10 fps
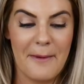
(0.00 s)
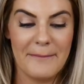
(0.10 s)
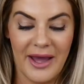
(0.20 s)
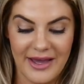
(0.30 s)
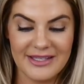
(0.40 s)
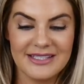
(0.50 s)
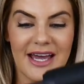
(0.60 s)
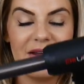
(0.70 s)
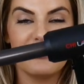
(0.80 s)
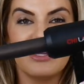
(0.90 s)
But
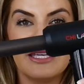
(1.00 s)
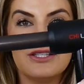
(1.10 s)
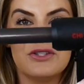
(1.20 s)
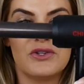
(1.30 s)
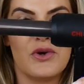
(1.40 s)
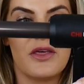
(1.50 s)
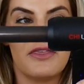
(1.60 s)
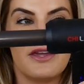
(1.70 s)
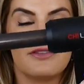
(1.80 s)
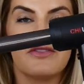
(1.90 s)
I really do
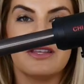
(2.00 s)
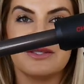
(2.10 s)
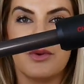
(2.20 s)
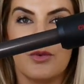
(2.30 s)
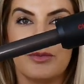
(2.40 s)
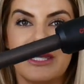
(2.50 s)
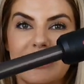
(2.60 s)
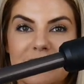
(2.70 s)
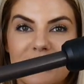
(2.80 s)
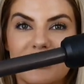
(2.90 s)
think that this one will
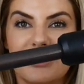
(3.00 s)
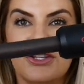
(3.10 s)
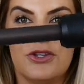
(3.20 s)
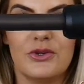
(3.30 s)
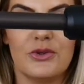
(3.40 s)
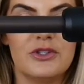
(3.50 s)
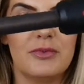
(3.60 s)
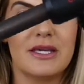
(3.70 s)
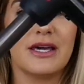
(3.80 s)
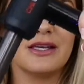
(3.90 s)
be easier to use
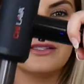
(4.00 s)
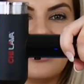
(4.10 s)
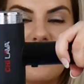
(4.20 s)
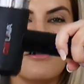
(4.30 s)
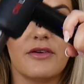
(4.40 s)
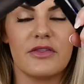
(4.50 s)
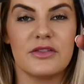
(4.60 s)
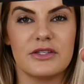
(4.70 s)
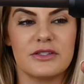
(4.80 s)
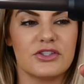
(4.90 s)
because of
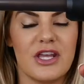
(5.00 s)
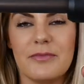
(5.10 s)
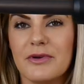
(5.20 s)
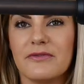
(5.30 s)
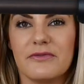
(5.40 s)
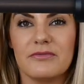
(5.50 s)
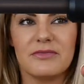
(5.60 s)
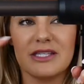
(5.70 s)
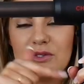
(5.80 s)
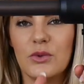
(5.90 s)
the shape of
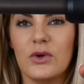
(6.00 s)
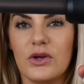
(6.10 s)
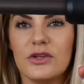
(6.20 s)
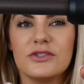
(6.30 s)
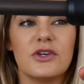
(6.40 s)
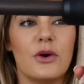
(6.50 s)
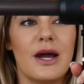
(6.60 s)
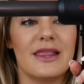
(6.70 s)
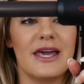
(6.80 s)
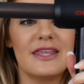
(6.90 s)
the tool. So
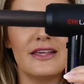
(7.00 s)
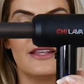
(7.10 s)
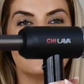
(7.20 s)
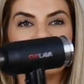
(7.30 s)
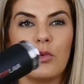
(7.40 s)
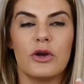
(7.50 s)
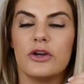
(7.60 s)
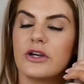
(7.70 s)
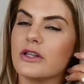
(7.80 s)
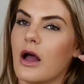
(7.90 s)
I like that it's more
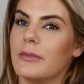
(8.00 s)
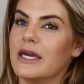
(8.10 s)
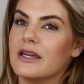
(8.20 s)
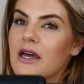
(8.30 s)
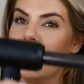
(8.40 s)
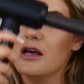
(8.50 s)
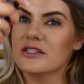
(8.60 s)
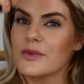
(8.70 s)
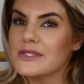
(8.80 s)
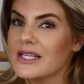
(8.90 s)
ergonomic.
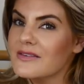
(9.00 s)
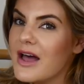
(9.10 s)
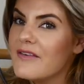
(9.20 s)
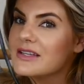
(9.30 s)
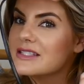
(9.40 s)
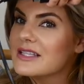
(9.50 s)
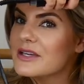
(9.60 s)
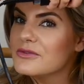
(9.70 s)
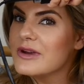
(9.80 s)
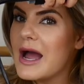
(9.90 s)
So instead of having to
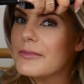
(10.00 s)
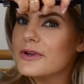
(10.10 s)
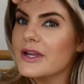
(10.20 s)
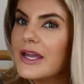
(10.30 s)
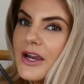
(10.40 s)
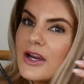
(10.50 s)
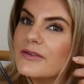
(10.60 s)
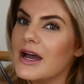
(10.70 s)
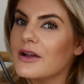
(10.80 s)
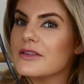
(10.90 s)
like wrap your hair
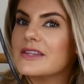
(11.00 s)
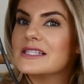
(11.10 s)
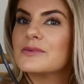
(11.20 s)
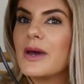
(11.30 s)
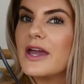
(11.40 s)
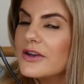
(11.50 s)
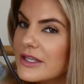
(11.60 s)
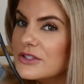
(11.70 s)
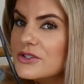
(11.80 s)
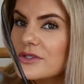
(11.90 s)
around this way or
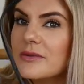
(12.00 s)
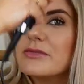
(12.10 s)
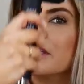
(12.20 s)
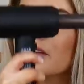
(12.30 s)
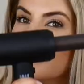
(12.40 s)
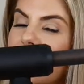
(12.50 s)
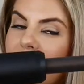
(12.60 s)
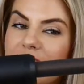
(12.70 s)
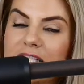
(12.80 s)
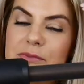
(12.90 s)
like do something
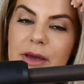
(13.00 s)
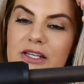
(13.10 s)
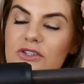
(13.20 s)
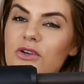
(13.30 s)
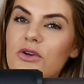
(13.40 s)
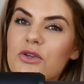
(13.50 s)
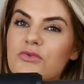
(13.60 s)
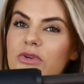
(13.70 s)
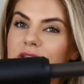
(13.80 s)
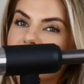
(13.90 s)
special, you
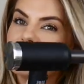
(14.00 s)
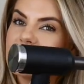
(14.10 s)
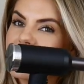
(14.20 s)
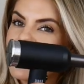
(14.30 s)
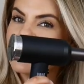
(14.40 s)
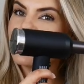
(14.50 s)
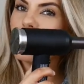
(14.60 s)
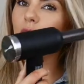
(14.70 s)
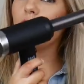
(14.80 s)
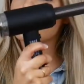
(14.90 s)
really just kind of
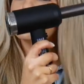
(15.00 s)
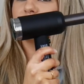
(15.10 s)
hold it